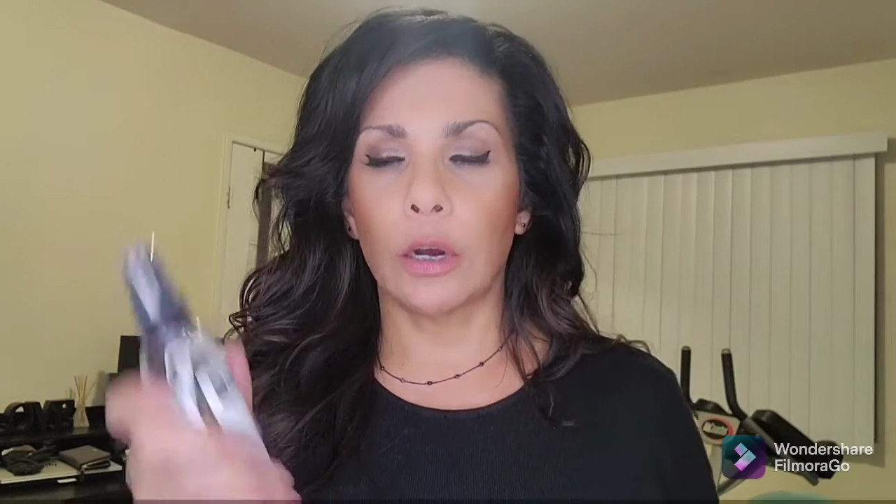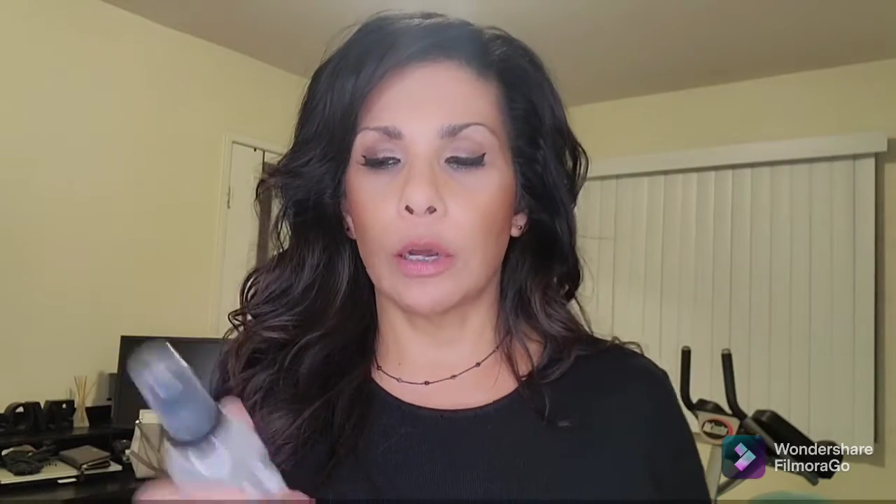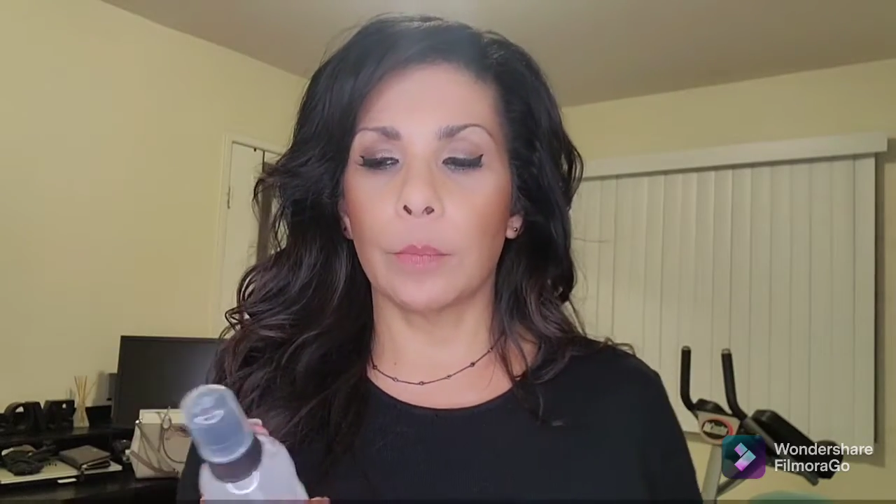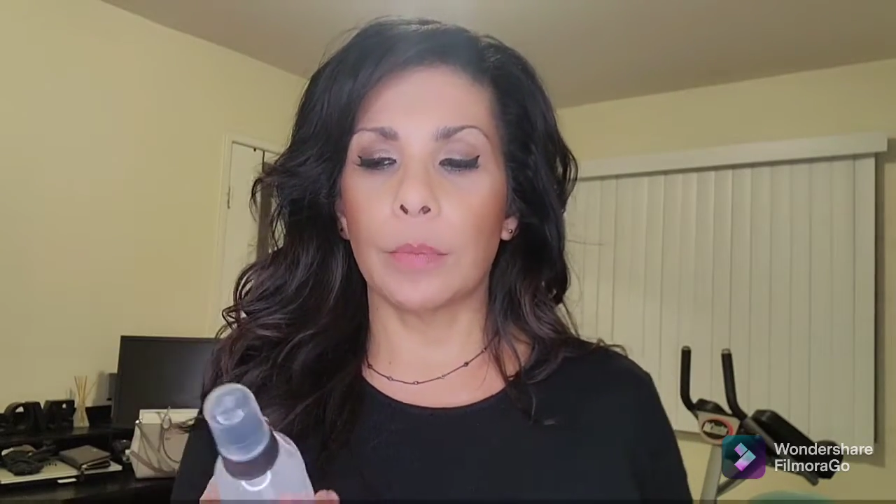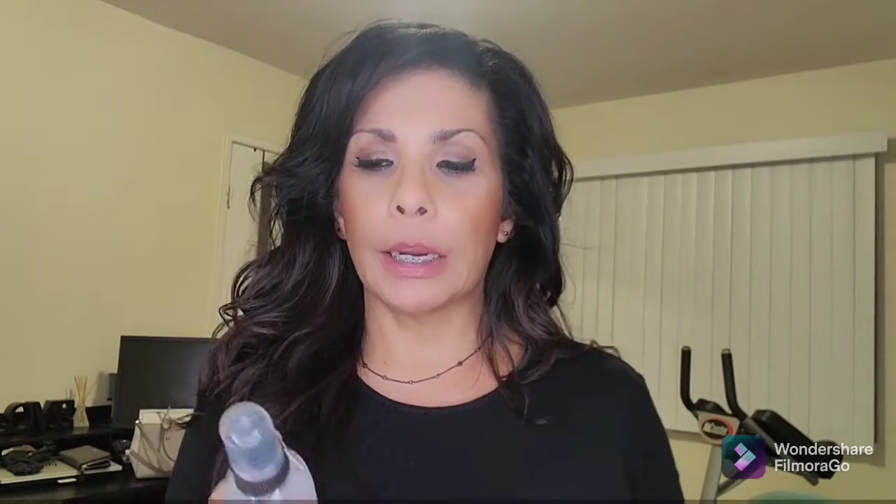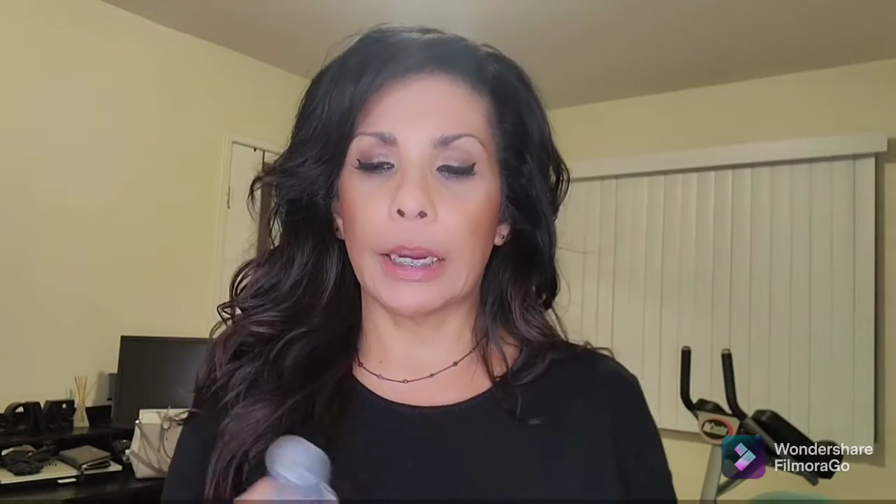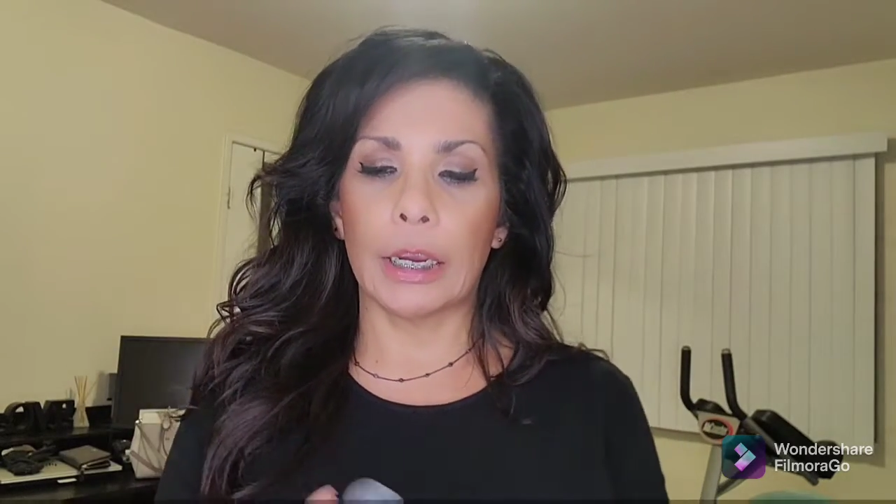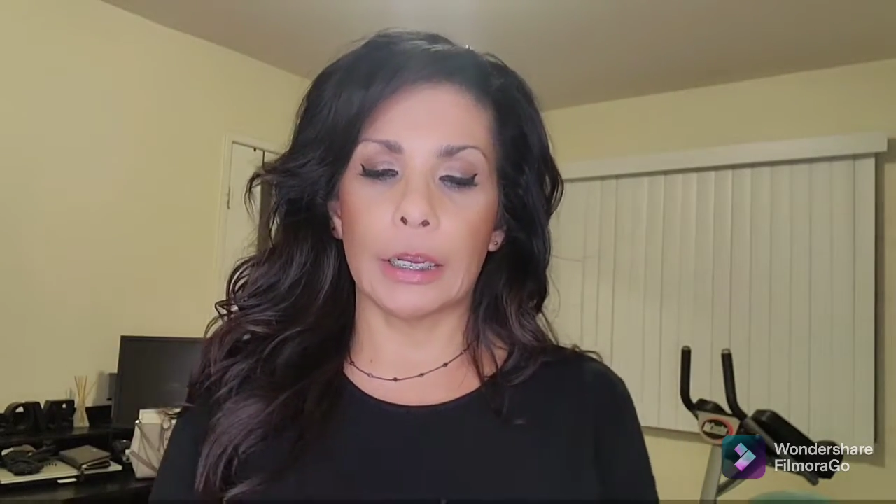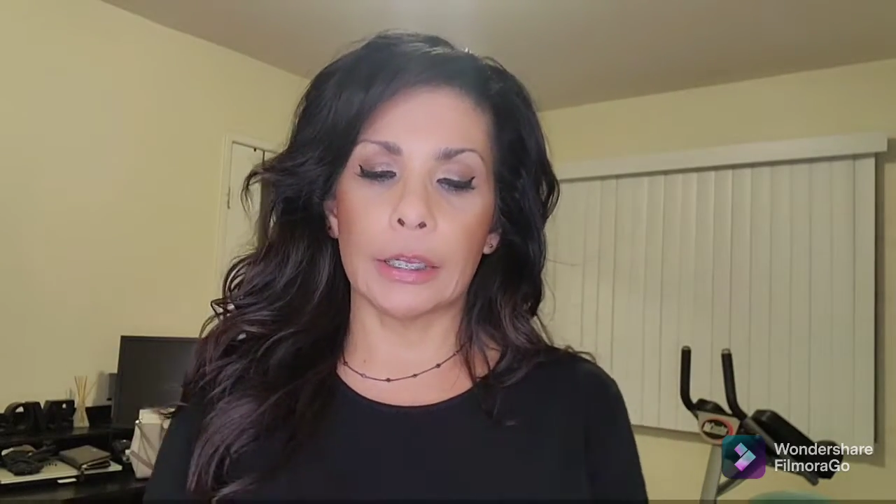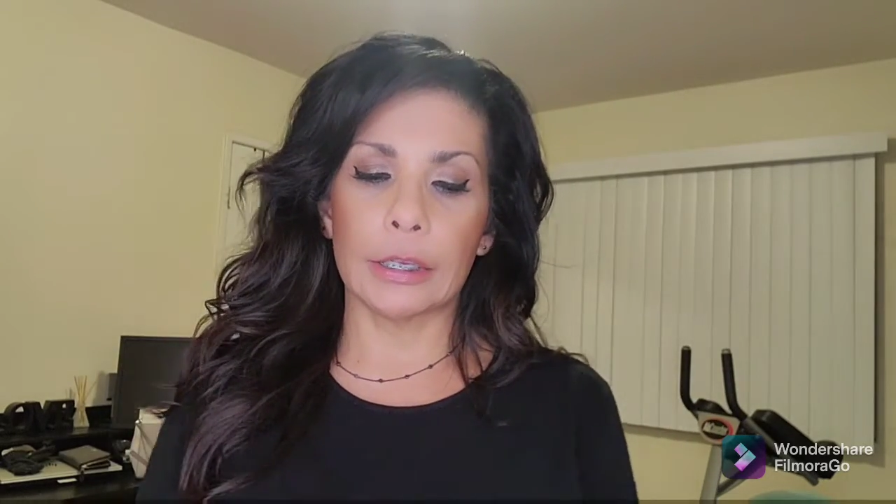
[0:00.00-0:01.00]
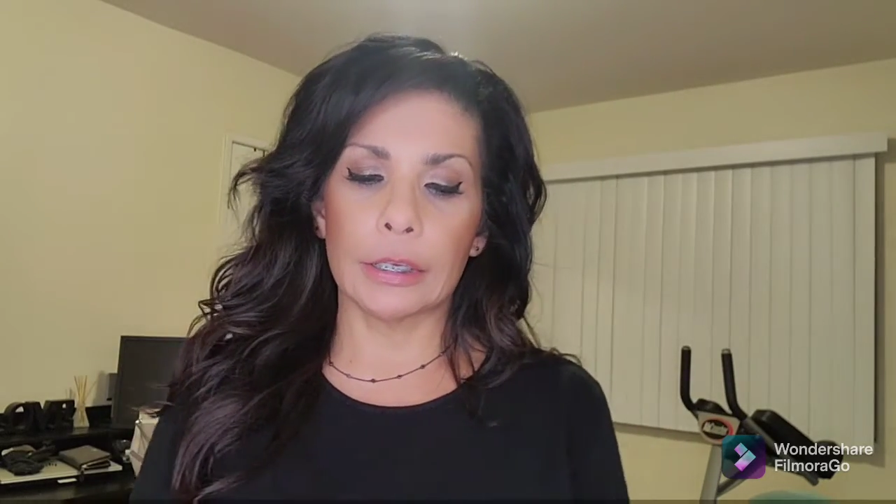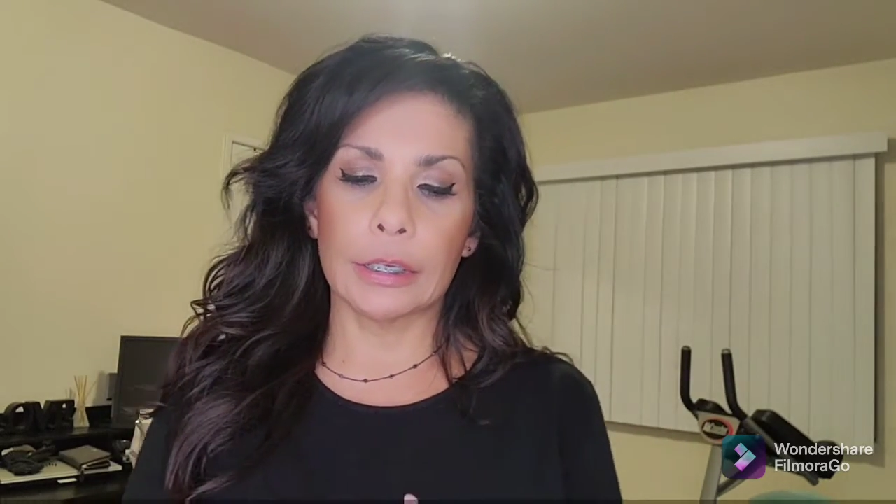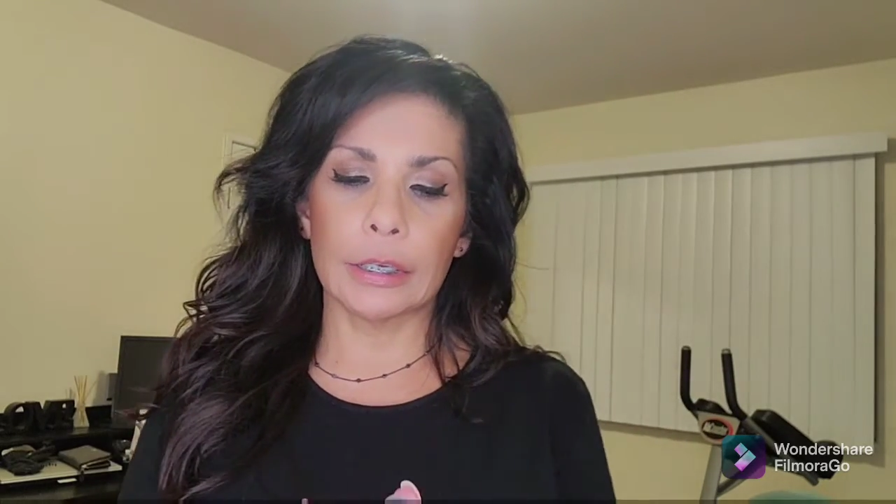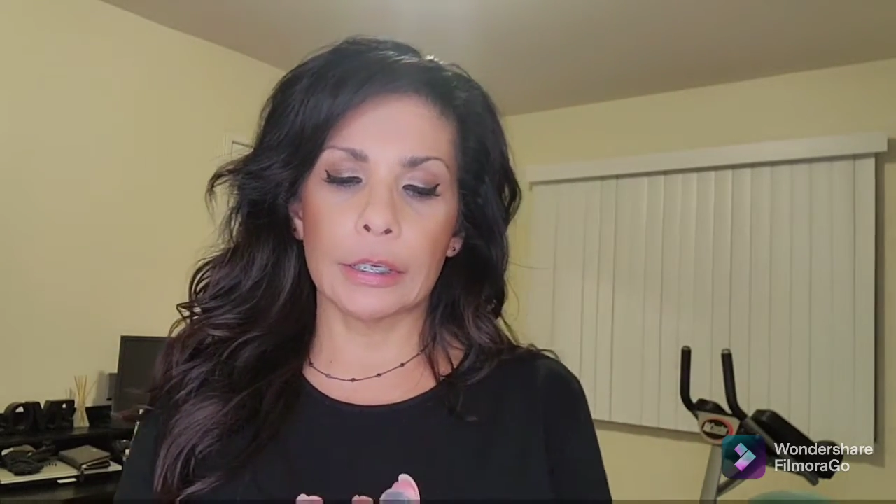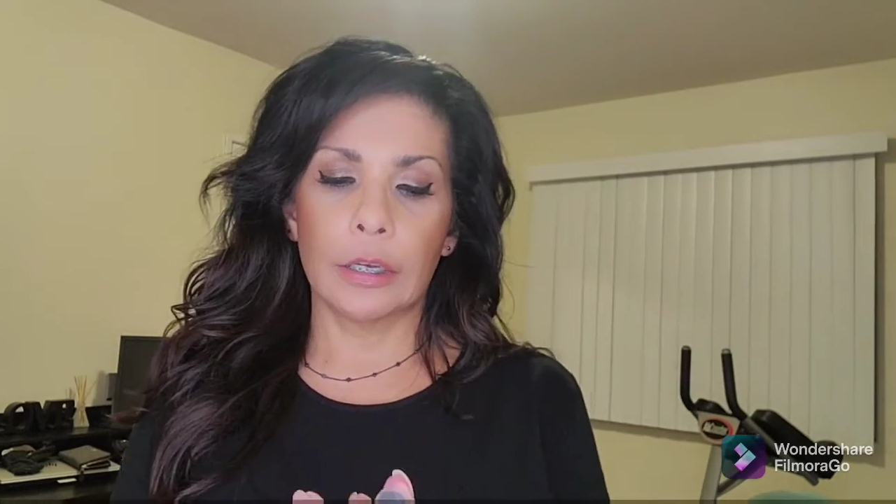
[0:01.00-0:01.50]
on my
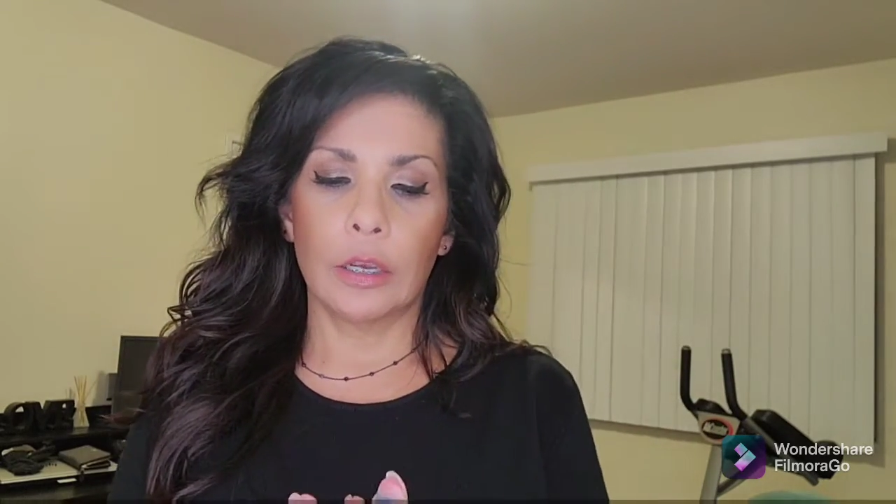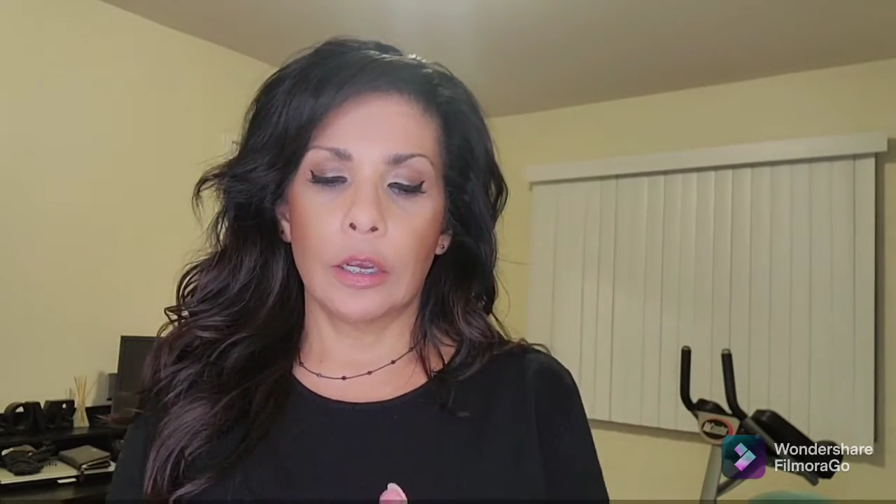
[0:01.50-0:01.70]
ends